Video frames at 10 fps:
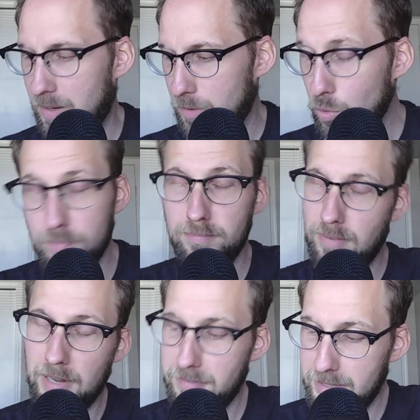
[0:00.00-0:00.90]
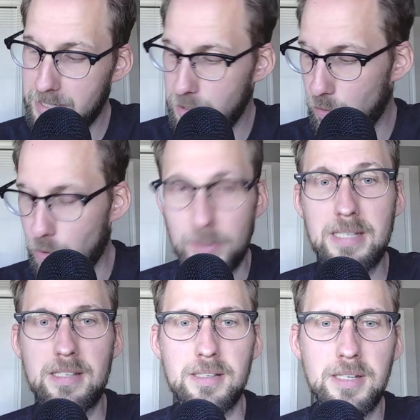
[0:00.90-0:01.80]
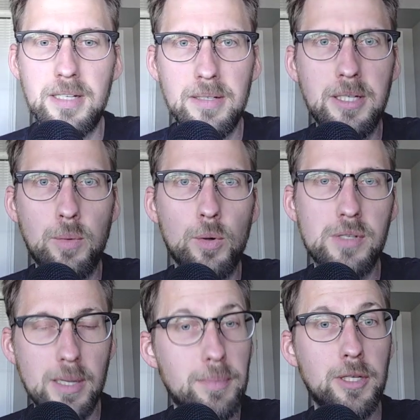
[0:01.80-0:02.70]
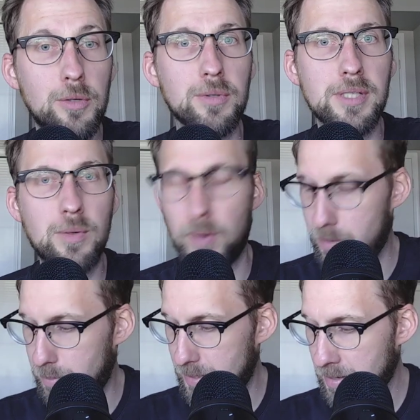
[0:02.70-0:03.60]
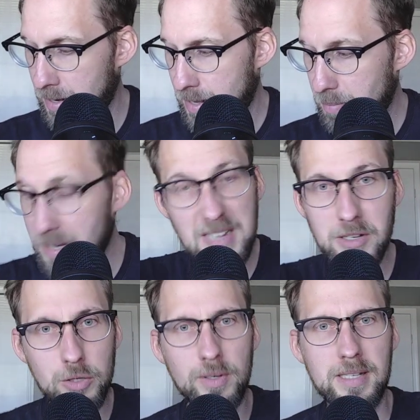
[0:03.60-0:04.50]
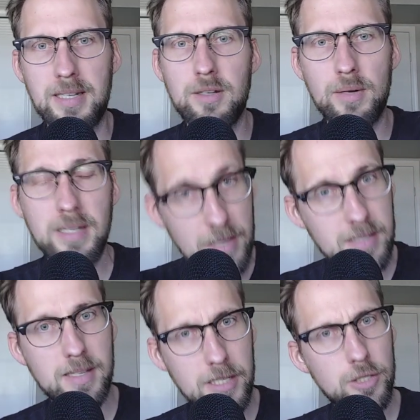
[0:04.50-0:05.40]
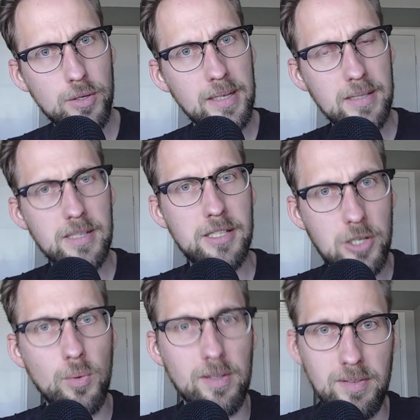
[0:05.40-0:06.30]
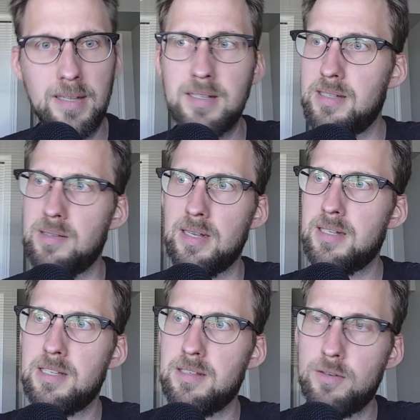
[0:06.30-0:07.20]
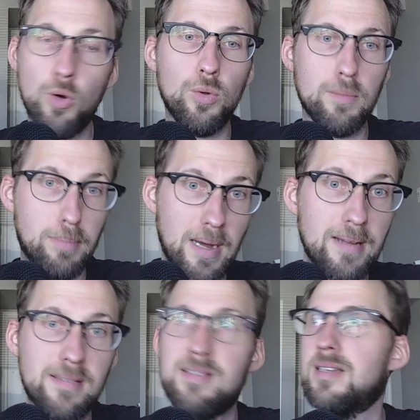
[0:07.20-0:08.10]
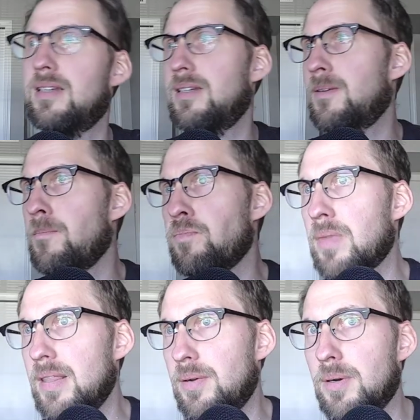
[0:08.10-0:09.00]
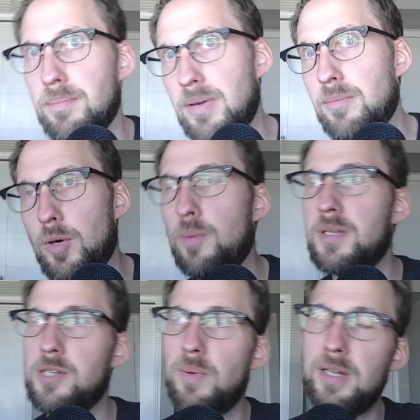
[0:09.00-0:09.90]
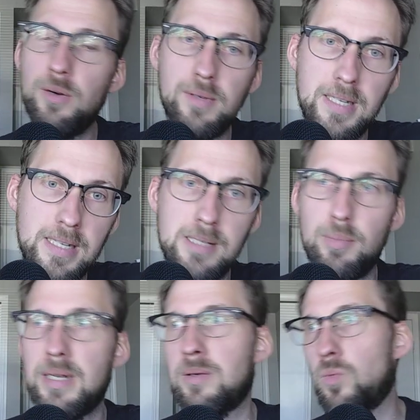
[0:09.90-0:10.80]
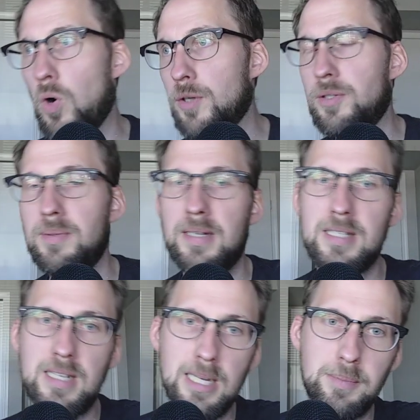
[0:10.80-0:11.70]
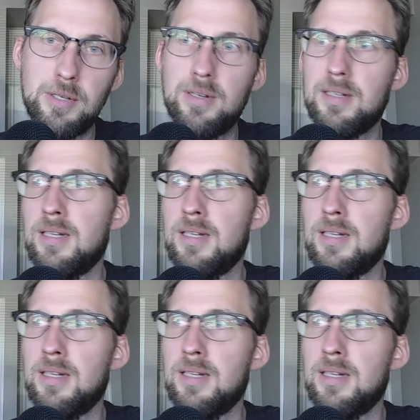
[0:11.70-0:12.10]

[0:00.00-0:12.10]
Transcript: who, I think it's no coincidence, he quotes Epicurus quite a bit, but he enjoys it. He certainly does Stoic things. He takes cold baths, and there are moments where he only eats bread and water, and then he sleeps on